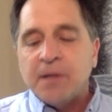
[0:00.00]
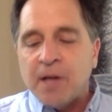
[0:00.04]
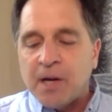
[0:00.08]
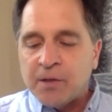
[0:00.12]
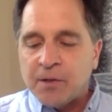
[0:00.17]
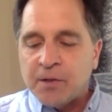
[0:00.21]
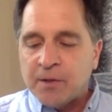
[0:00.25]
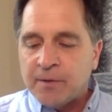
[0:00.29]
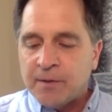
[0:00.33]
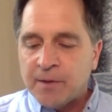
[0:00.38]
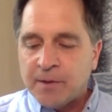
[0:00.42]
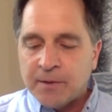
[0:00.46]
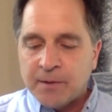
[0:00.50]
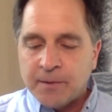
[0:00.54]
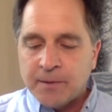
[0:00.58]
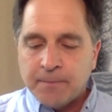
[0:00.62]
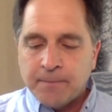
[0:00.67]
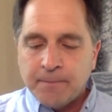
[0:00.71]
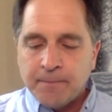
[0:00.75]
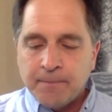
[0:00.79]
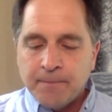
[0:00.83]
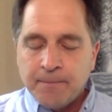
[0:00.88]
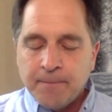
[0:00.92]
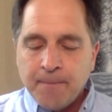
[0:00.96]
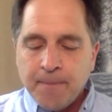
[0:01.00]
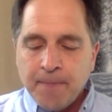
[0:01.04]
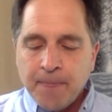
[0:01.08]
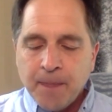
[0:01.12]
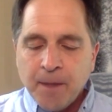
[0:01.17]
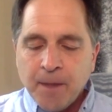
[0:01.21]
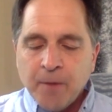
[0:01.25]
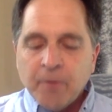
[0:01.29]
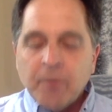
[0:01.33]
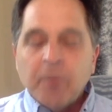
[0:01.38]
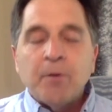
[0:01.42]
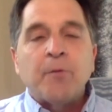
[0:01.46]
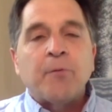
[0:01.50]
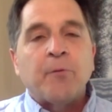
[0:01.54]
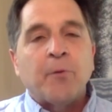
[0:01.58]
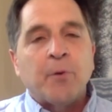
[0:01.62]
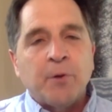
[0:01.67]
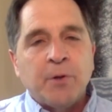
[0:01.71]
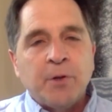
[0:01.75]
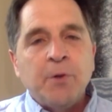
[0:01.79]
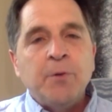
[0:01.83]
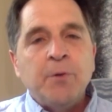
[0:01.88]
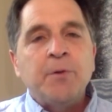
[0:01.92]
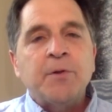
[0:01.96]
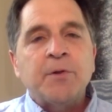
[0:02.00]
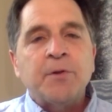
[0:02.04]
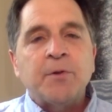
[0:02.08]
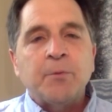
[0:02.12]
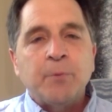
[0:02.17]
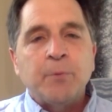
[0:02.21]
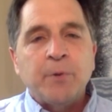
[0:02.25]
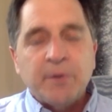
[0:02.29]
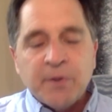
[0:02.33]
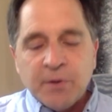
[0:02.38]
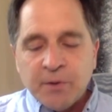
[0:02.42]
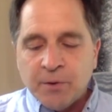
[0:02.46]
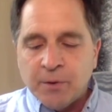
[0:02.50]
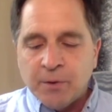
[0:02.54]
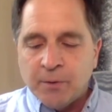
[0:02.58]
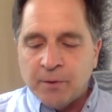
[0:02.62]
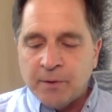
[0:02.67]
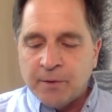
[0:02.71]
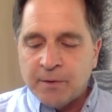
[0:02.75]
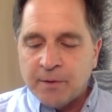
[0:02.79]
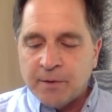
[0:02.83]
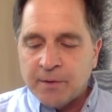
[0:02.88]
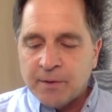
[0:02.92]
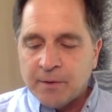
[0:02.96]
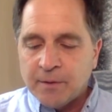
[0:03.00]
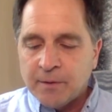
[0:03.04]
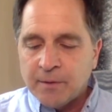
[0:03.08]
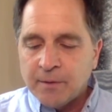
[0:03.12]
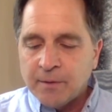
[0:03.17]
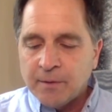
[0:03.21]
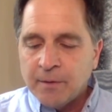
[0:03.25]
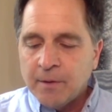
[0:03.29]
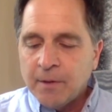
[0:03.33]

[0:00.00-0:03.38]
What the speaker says: sessions for use with students.